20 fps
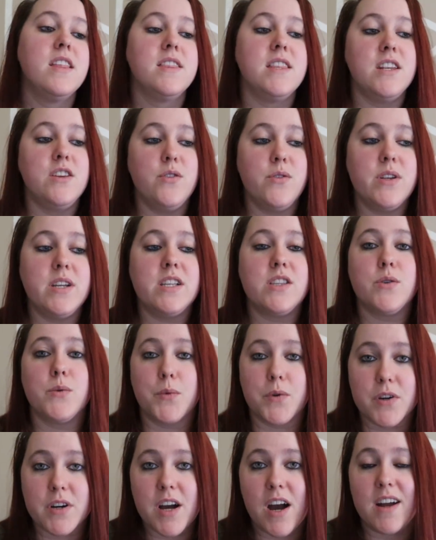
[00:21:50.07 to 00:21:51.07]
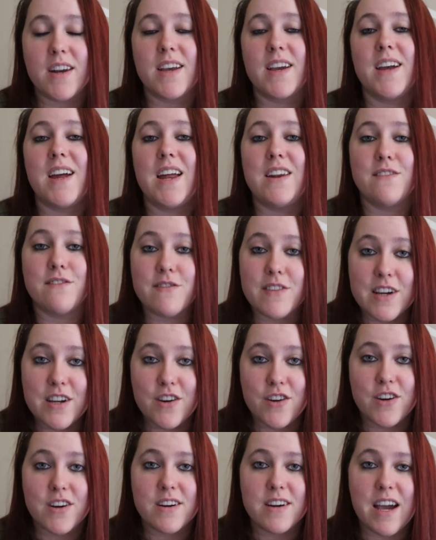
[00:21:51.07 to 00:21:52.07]
then you need to work on it and
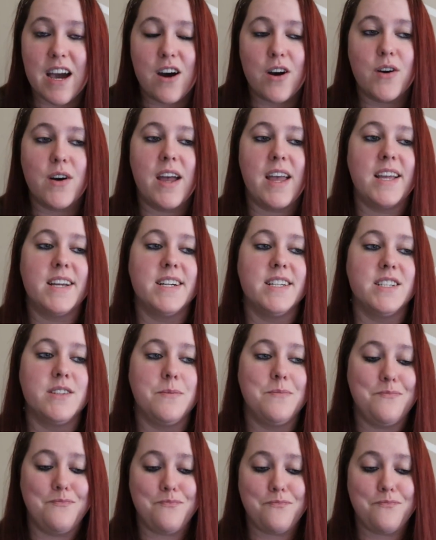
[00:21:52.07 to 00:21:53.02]
figure it out and